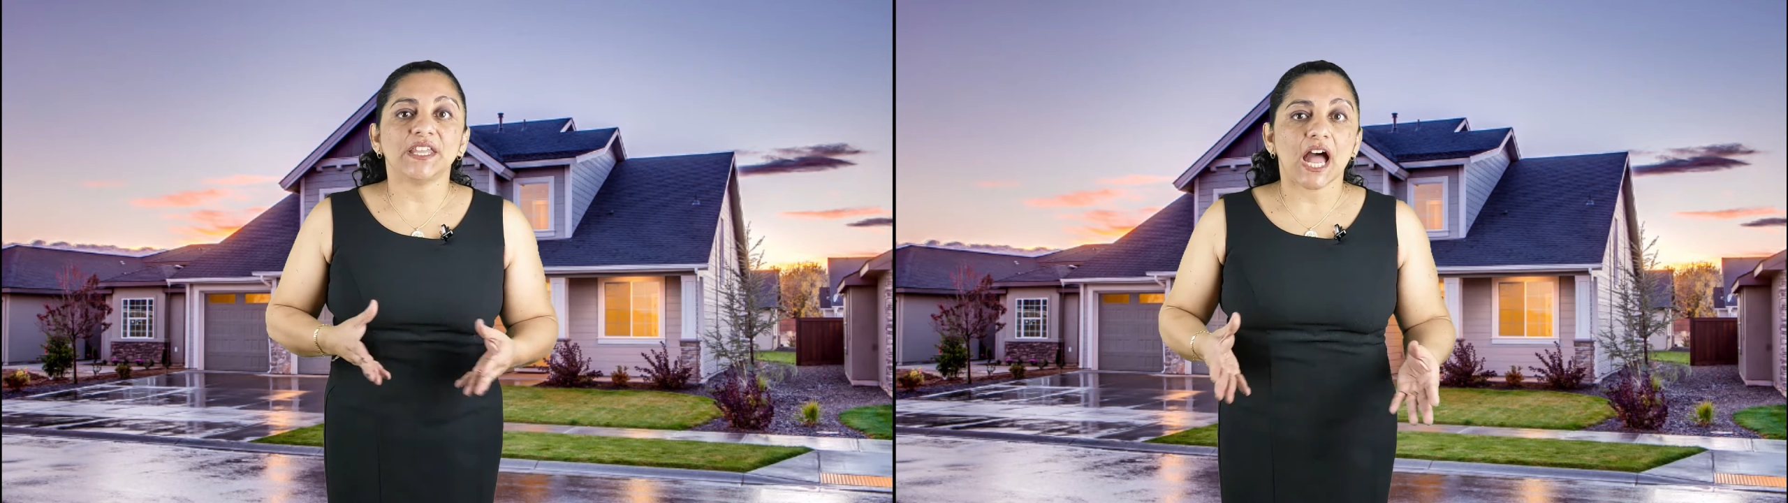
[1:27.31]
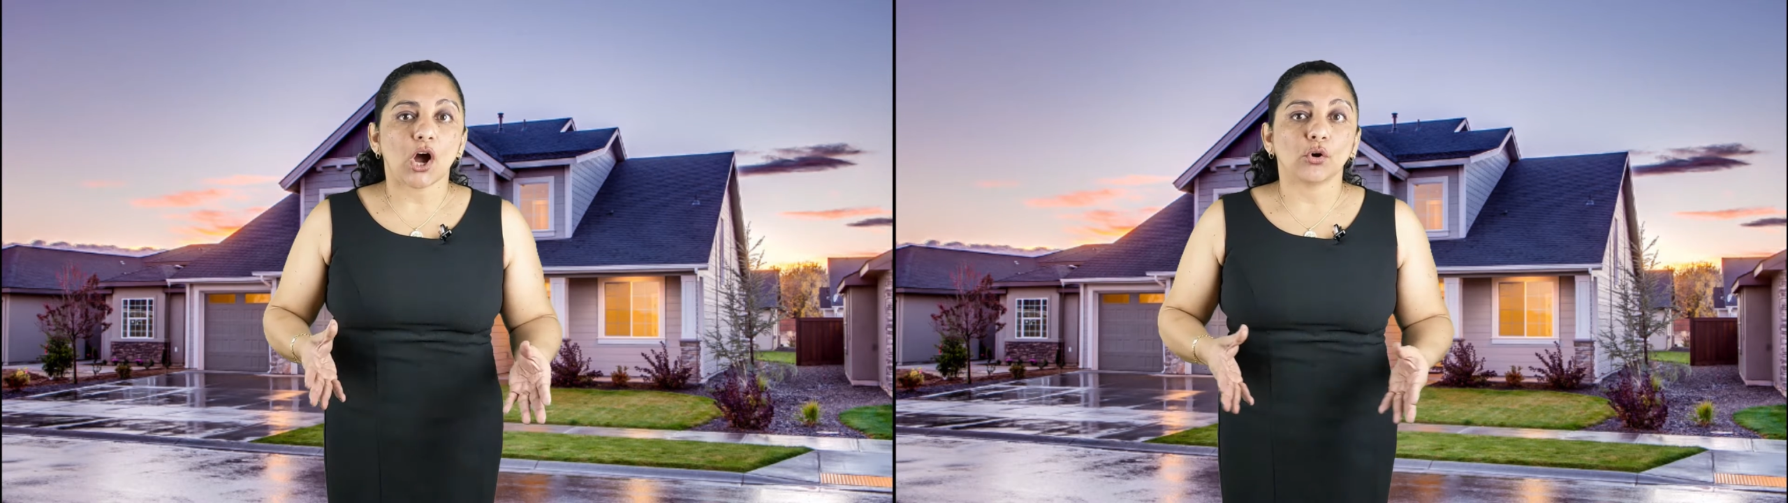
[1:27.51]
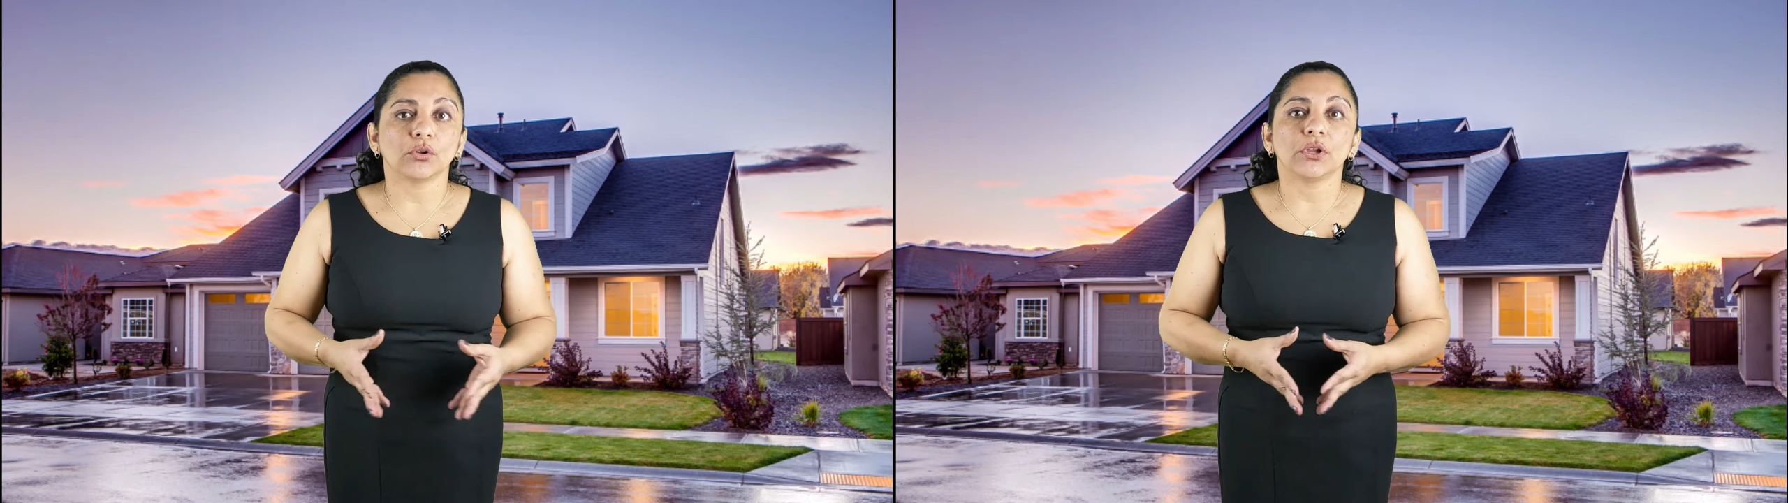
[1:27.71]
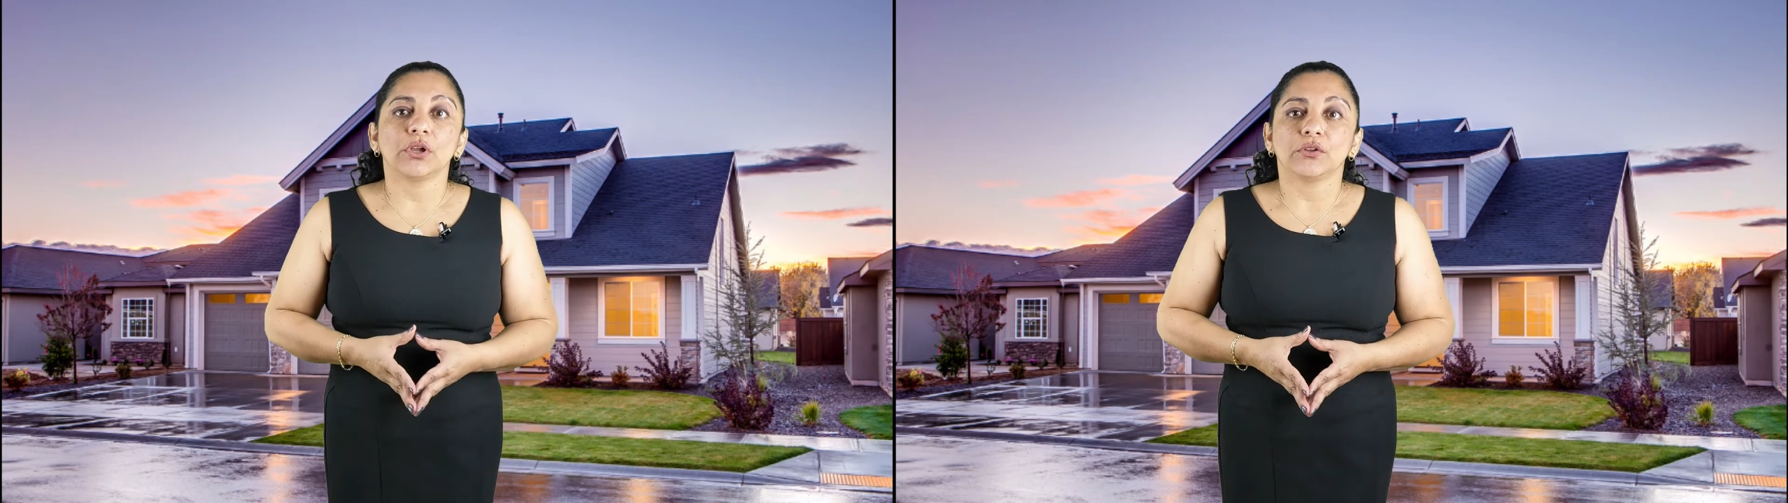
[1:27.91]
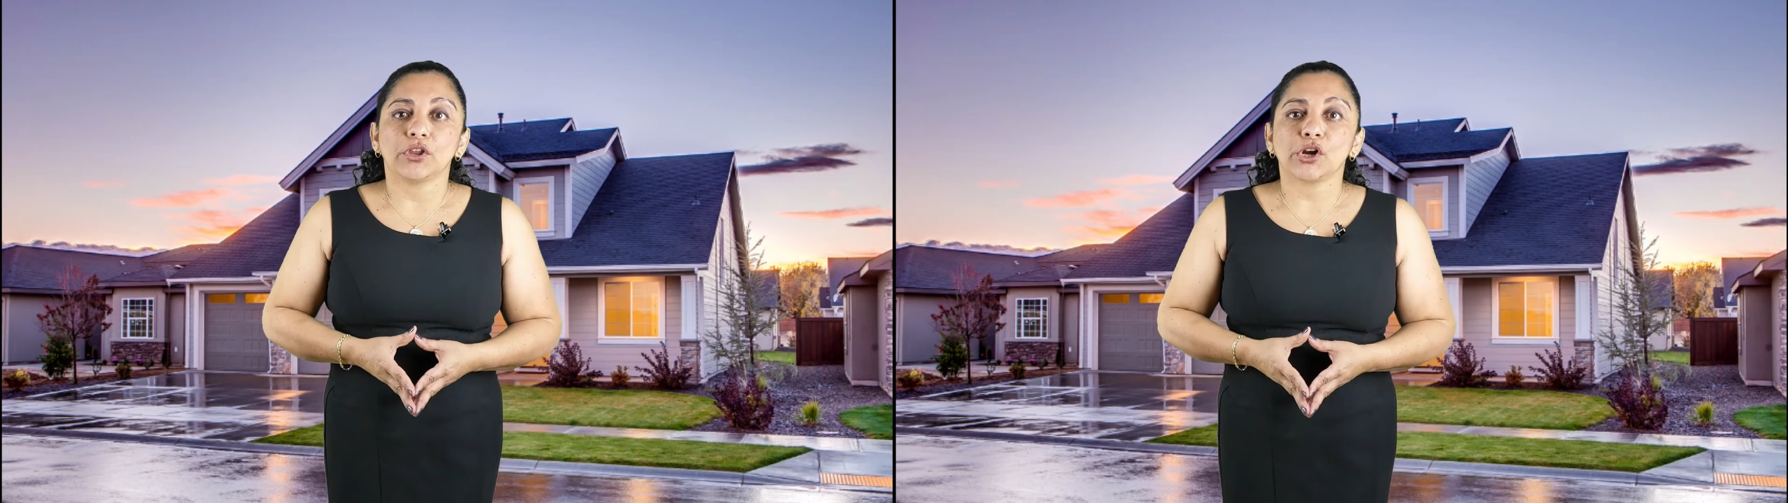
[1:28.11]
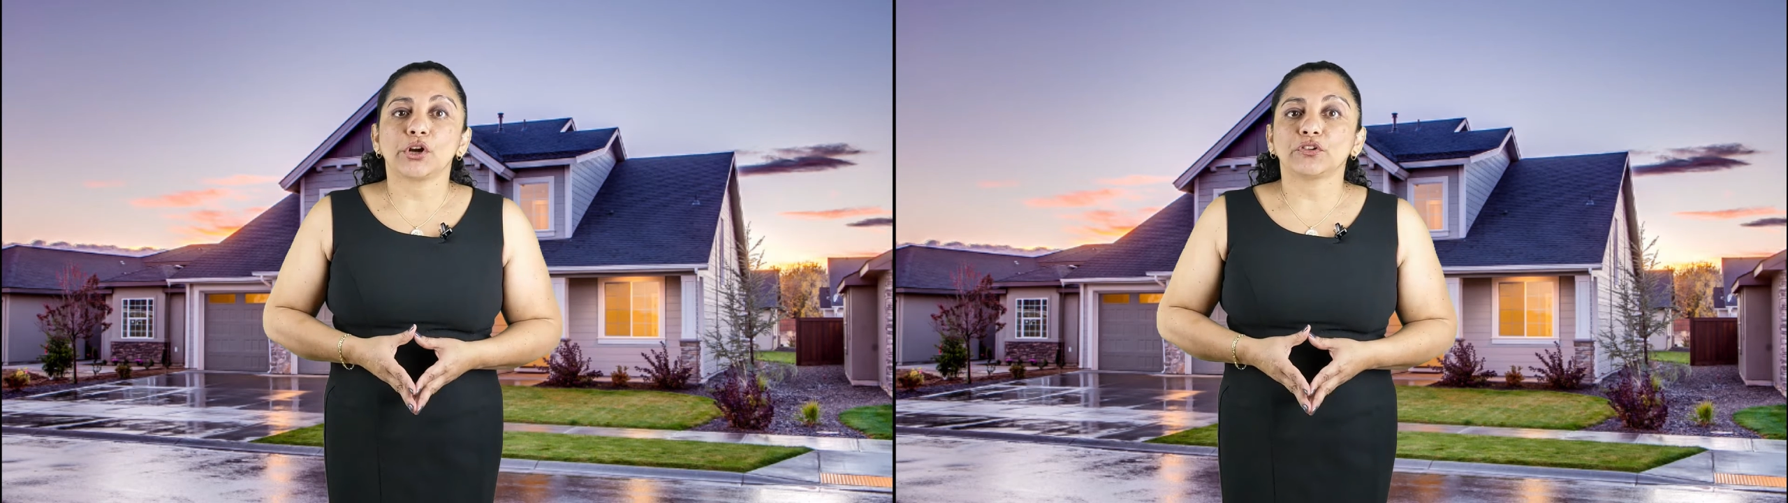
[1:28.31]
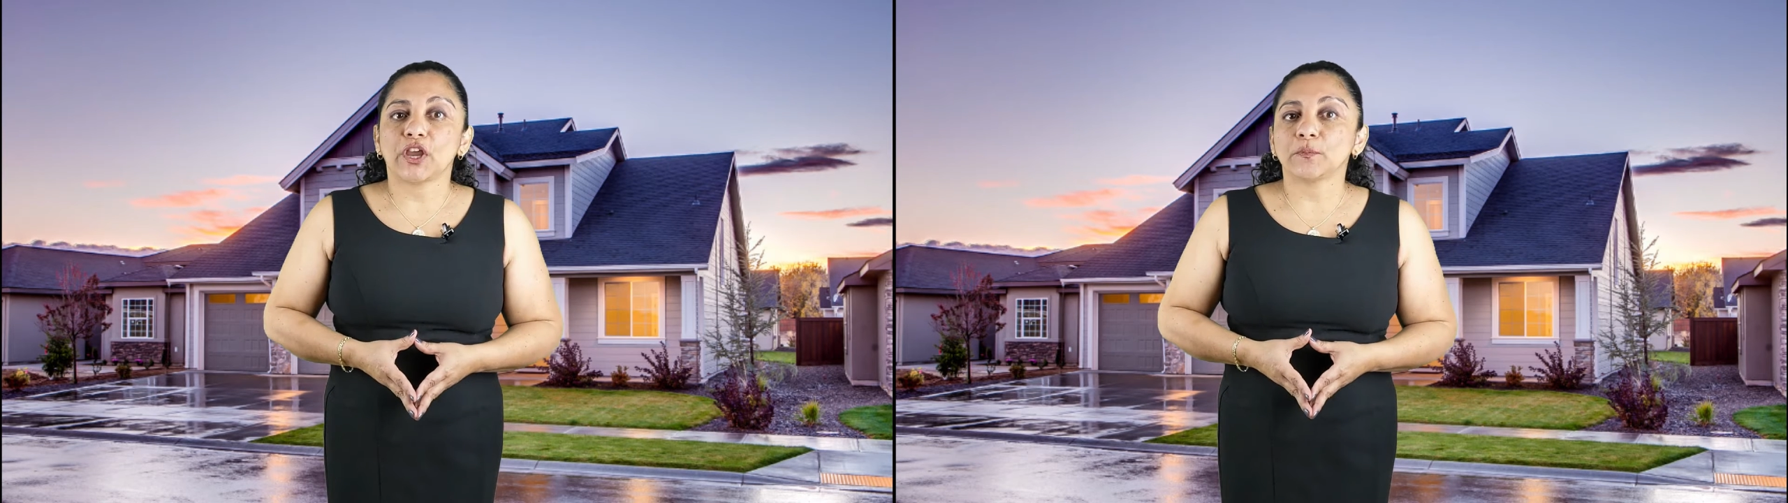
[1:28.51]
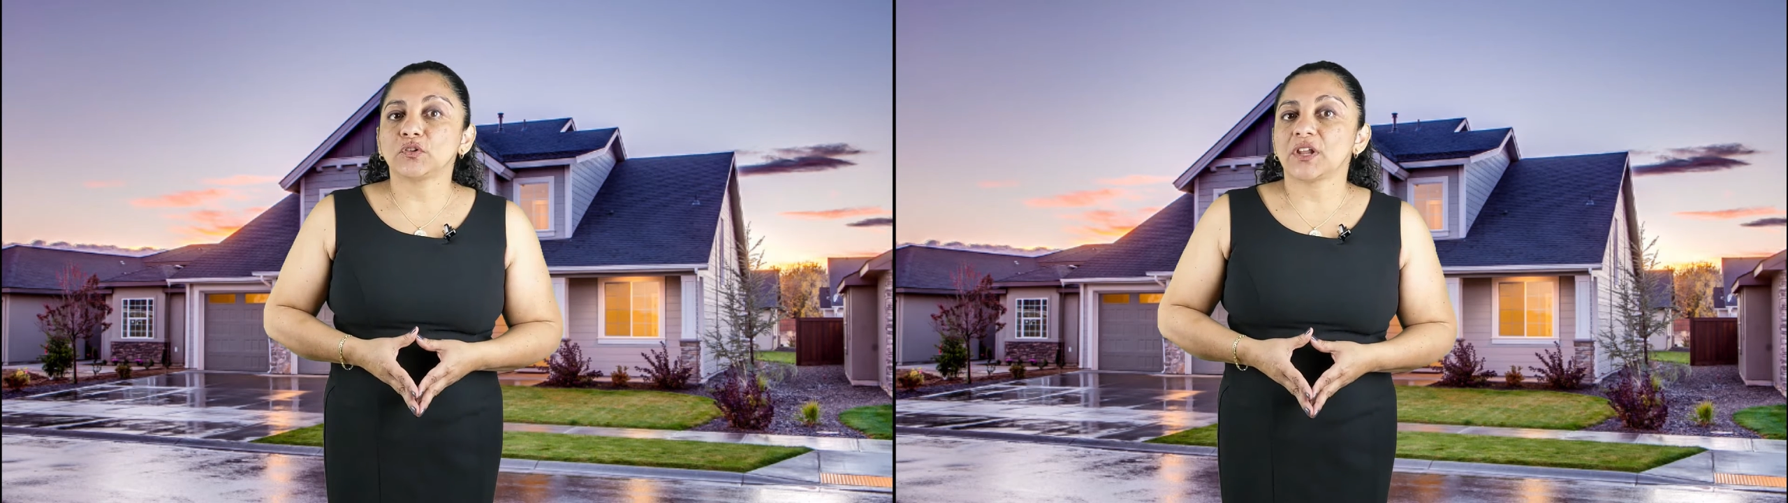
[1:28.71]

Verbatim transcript: Now, there are terms